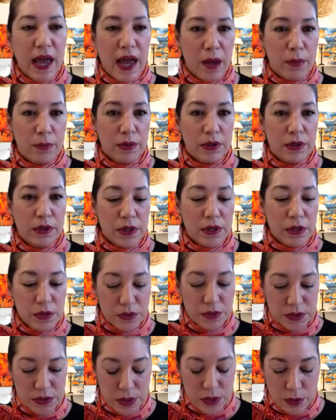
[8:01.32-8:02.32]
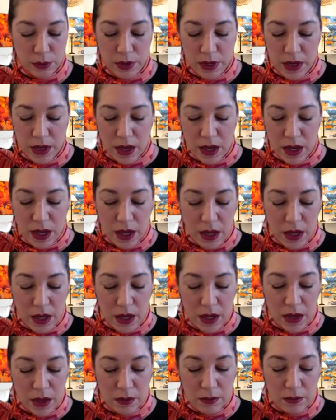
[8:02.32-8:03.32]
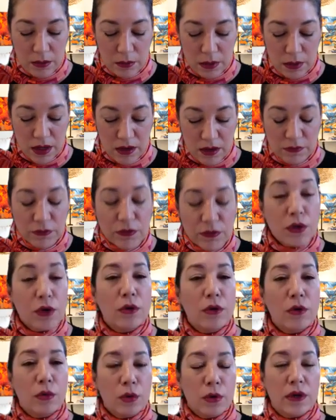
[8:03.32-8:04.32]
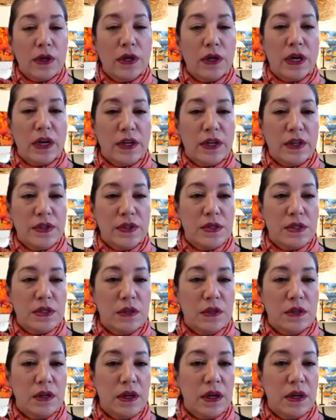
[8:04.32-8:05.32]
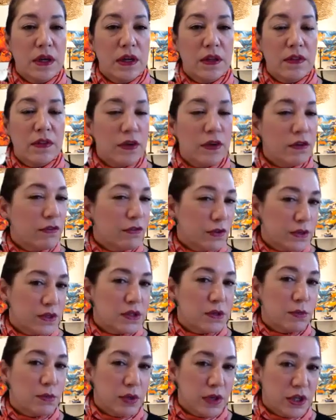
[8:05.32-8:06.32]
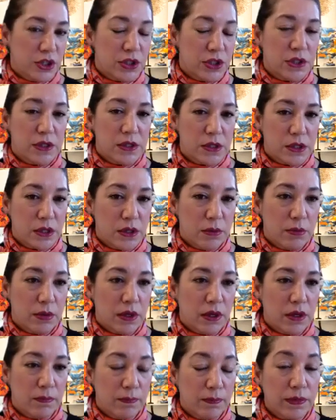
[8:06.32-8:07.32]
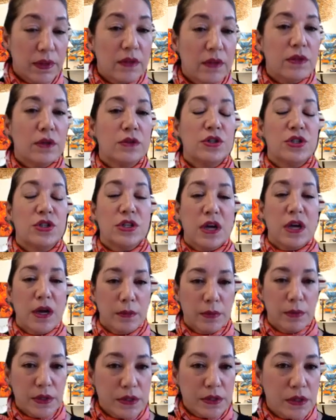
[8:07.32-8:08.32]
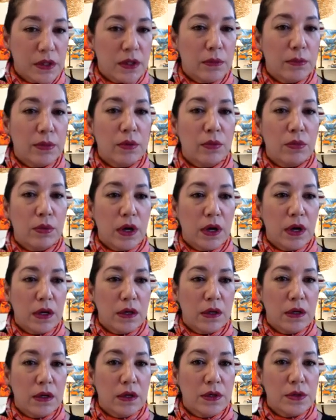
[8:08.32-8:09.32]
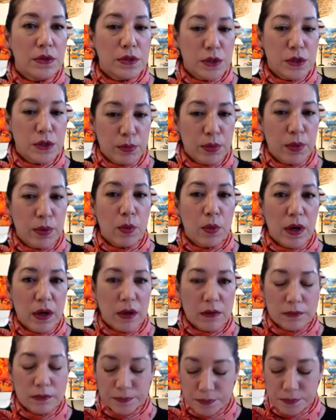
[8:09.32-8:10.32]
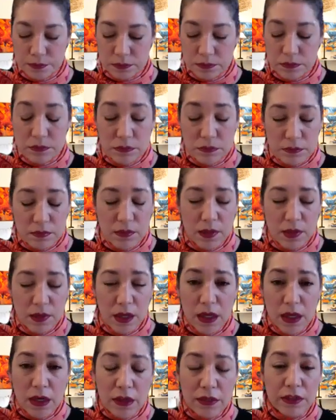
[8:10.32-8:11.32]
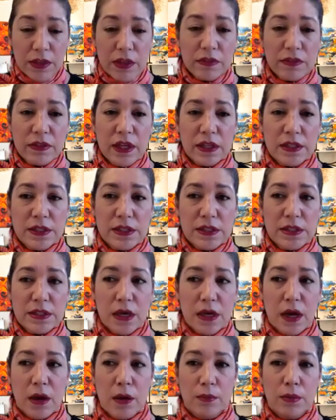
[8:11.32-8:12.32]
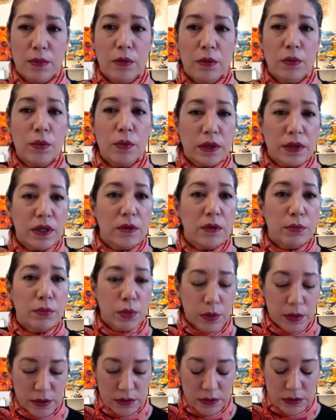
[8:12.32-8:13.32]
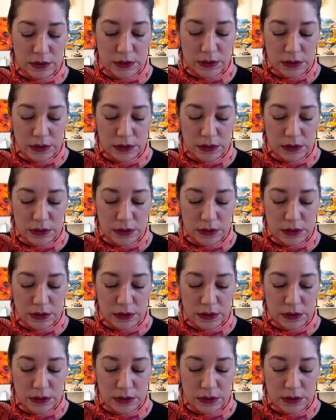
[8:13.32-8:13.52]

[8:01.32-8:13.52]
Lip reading: happen. So if you're organized, their first impression is going to be that their job is going to be run super well. And I think that's really important.